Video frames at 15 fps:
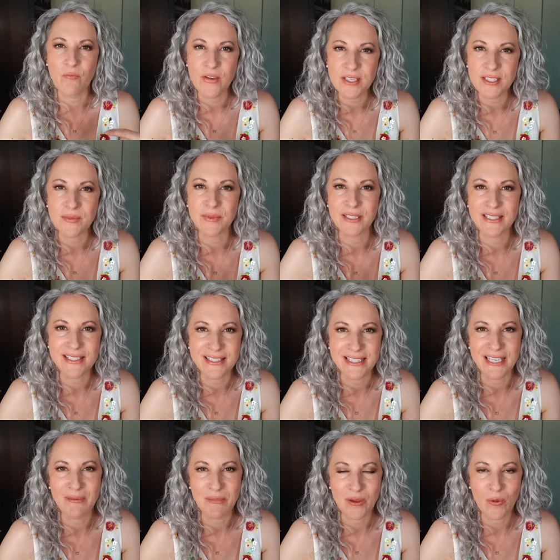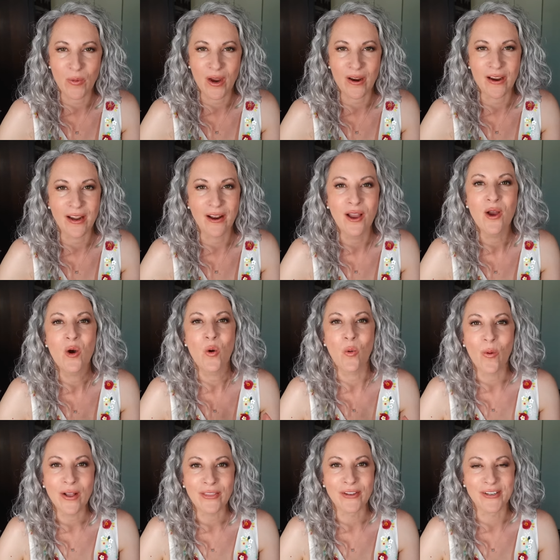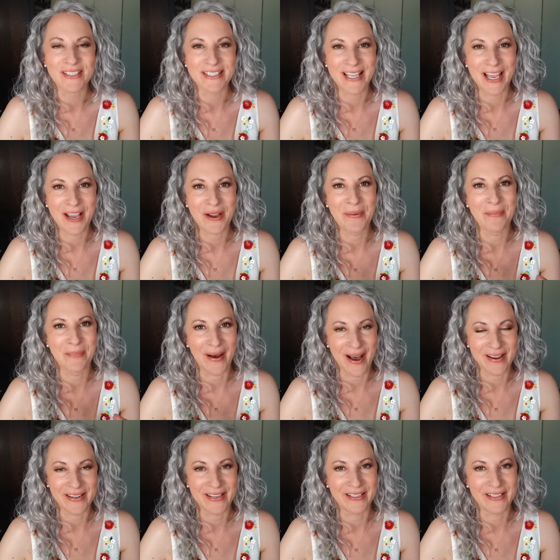visibly see me wearing what looks like body